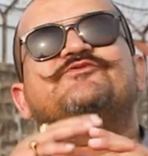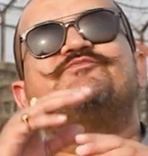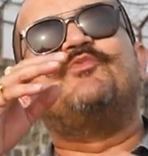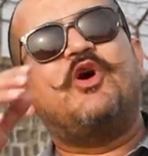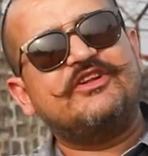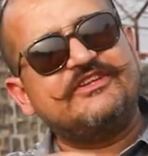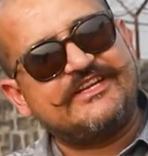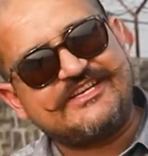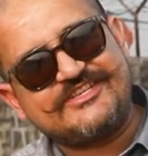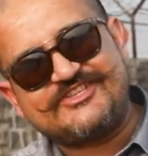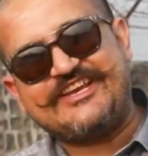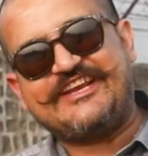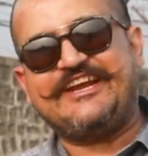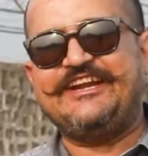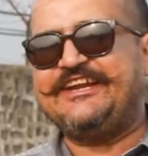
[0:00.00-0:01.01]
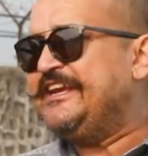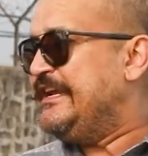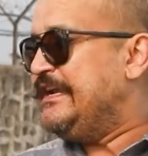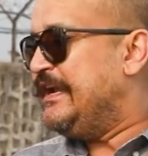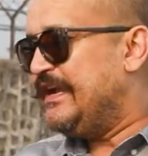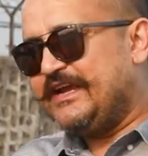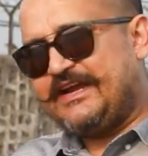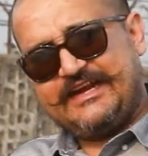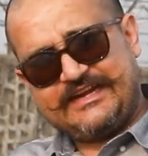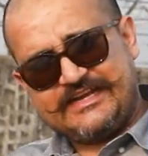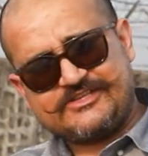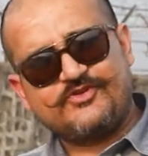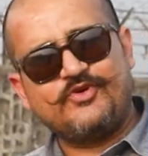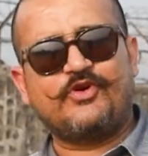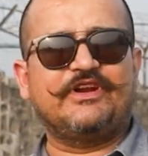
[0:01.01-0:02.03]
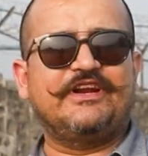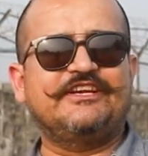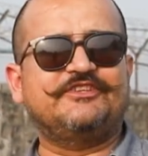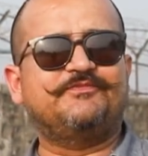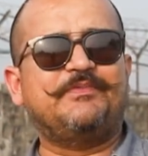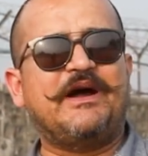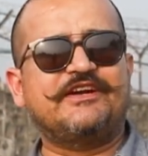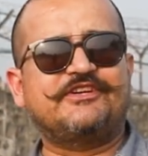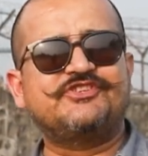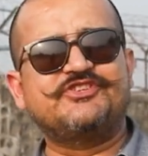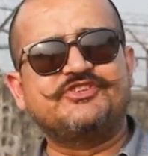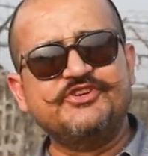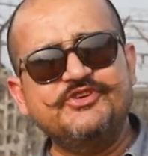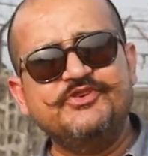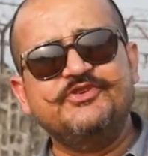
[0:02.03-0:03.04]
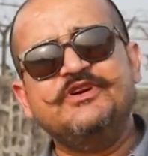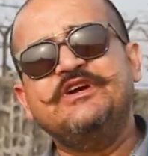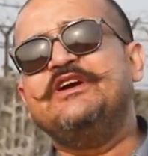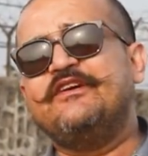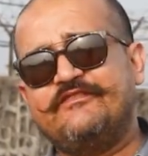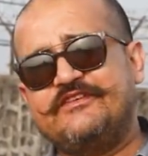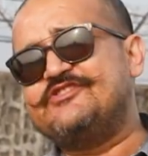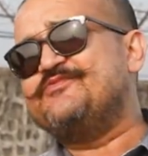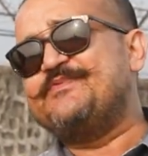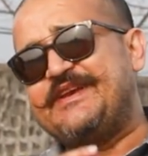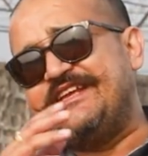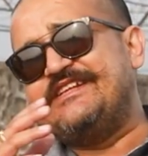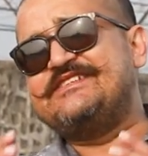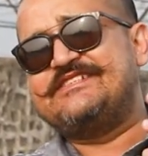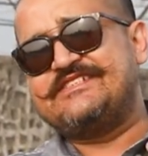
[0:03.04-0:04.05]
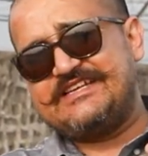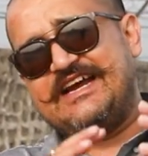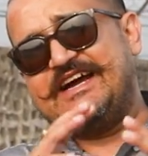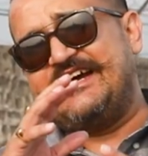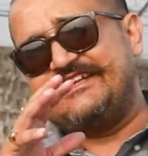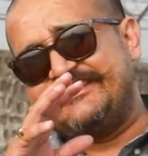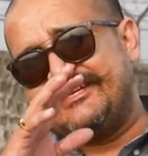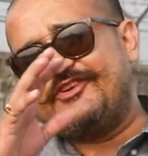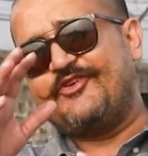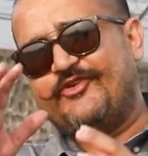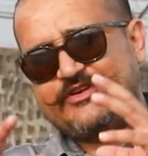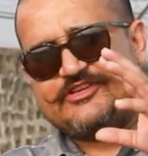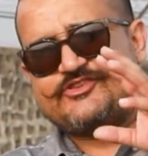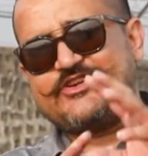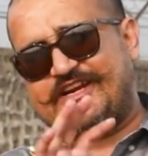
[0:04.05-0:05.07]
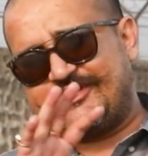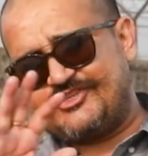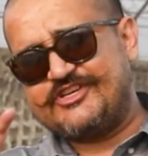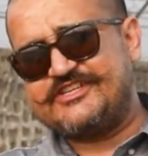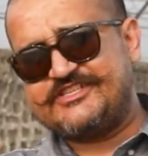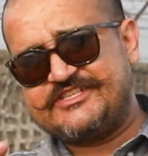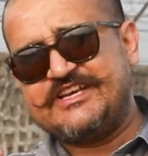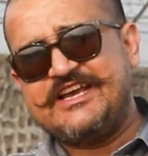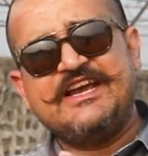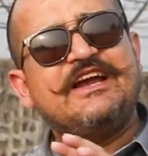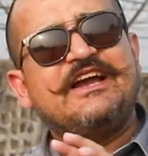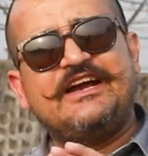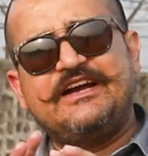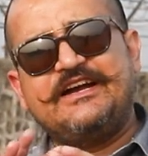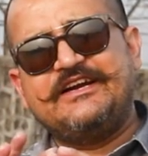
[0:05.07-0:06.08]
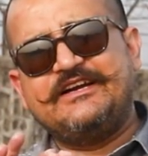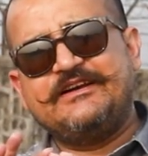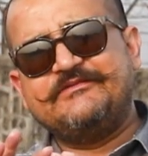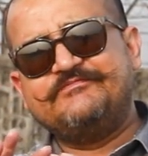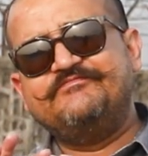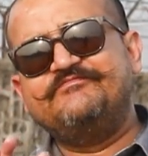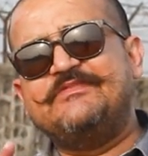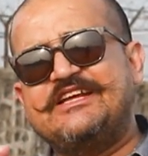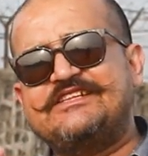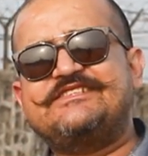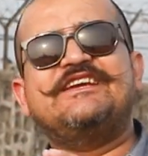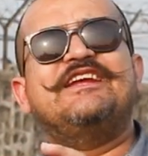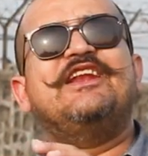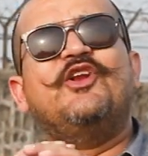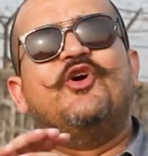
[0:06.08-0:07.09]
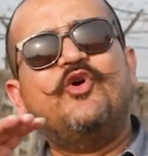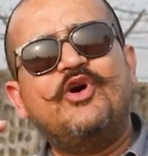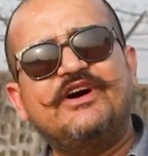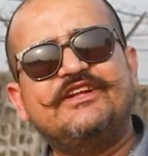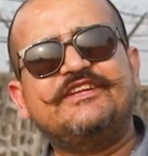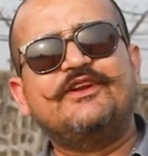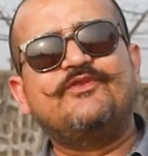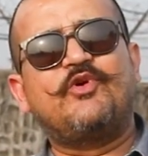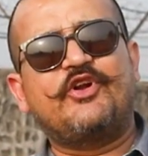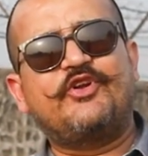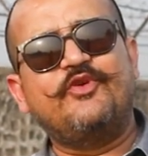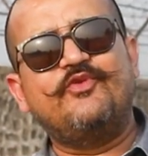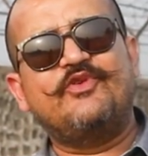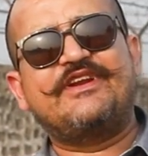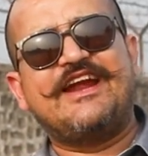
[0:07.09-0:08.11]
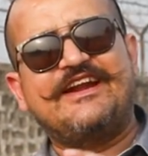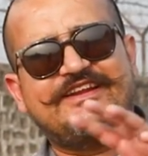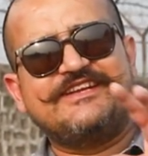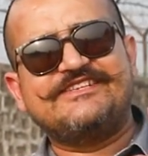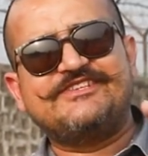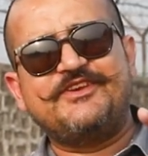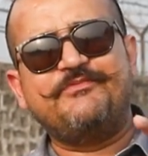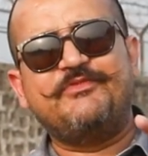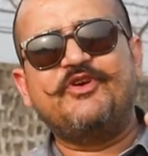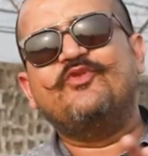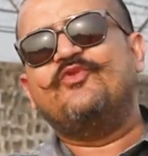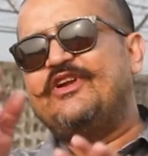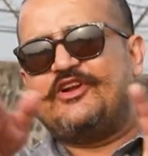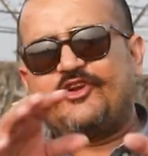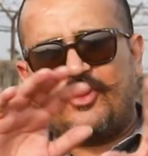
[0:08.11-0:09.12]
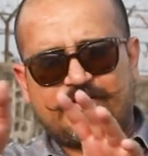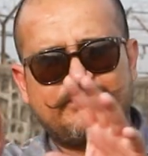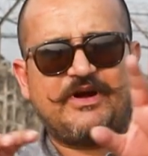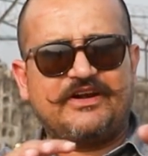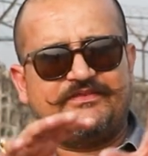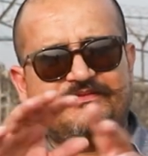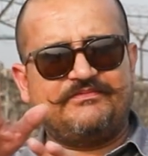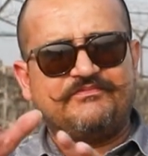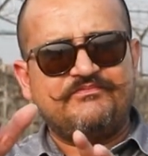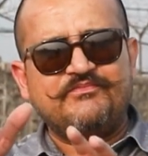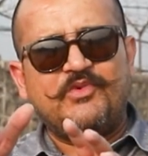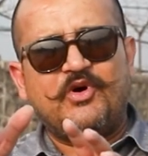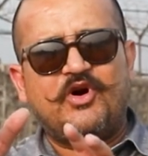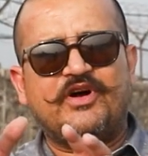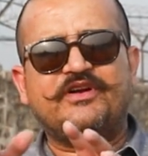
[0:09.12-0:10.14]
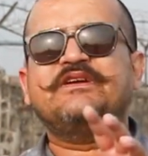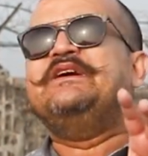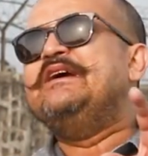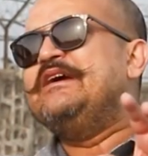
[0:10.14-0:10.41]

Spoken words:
it's more than a CKD. It has localized parts too, which means the duty structures, let's say, lower than what you would get in a CBU. We'll talk about more